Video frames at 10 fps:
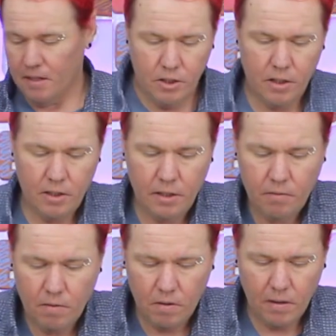Gently
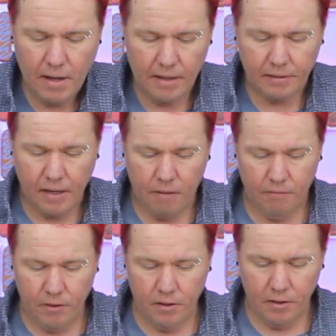roll out our
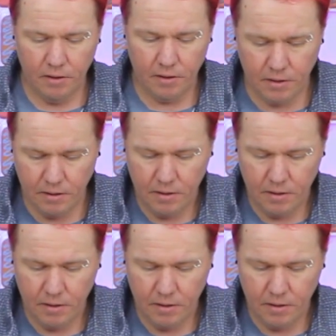fondant